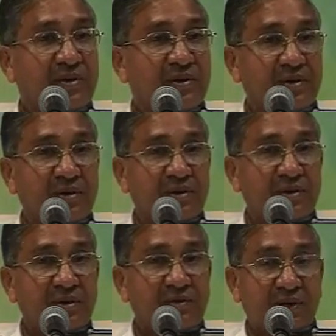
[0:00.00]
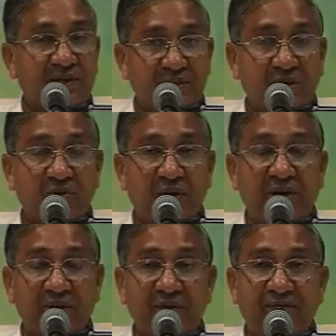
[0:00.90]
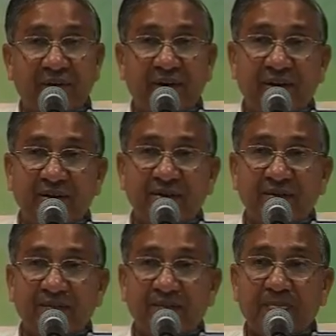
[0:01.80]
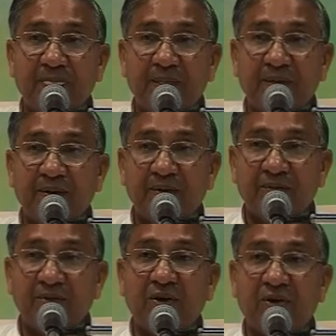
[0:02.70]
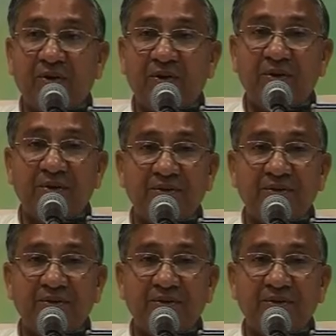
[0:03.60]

Uh, what is the quality of fire? We all know.